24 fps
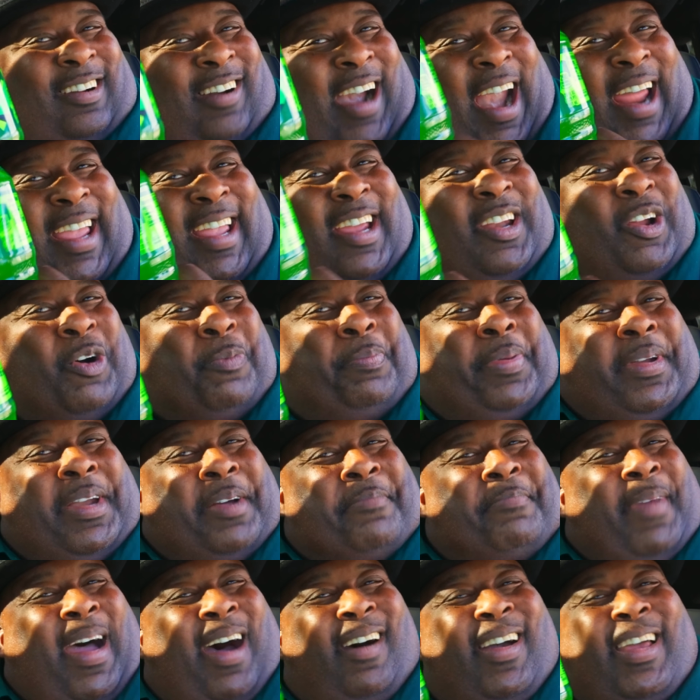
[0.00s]
Cracking open the
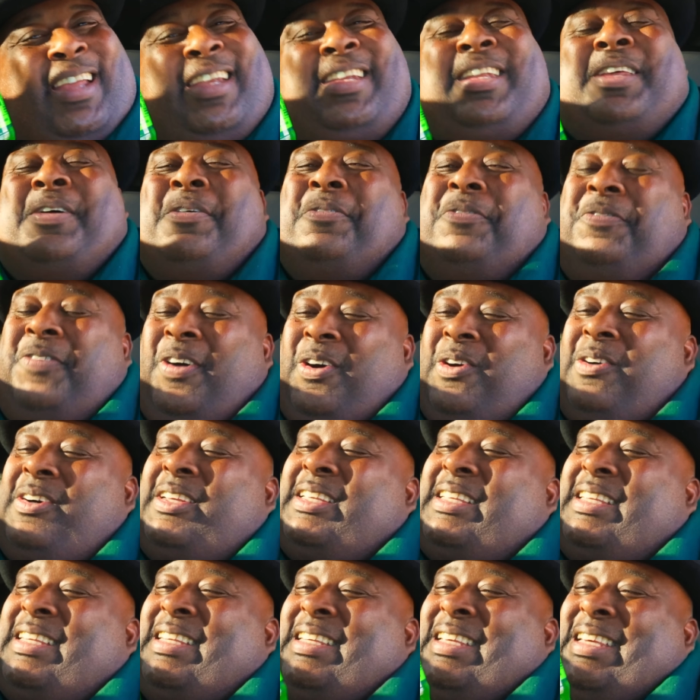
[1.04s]
Mountain Dew,
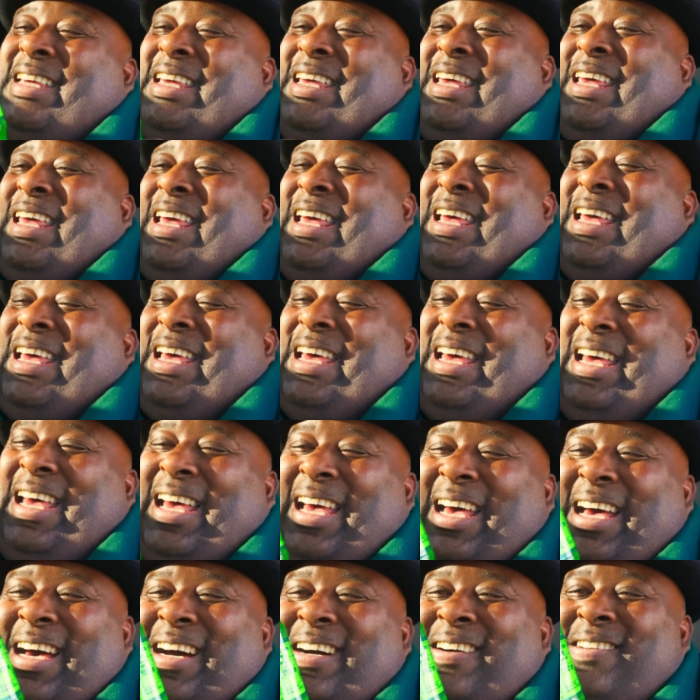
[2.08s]
folks.
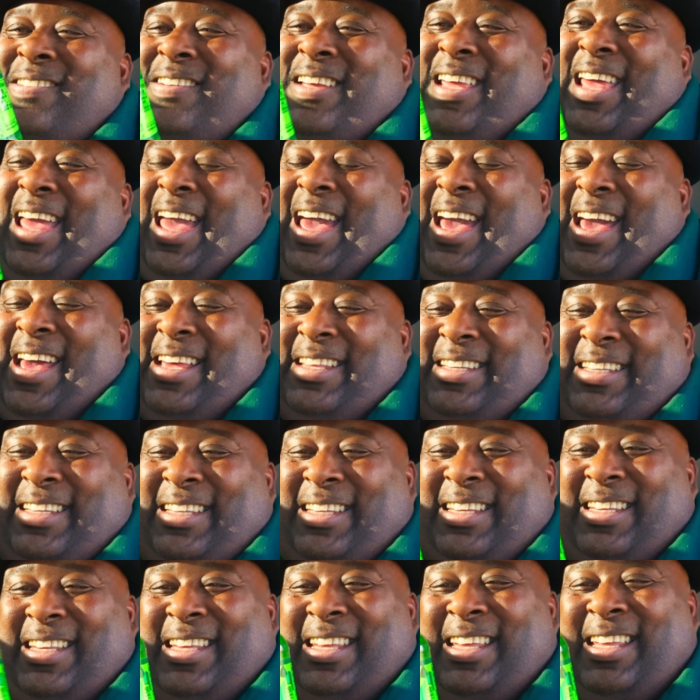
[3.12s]
Oh
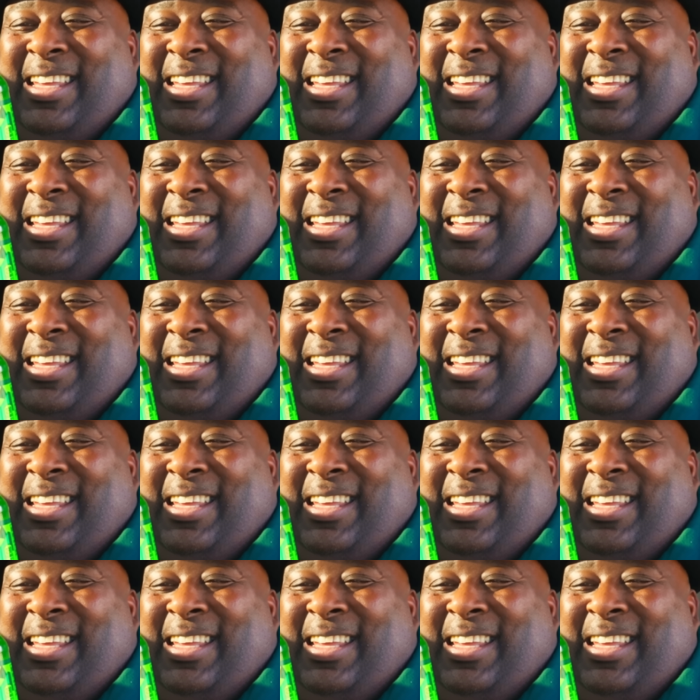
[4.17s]
yes.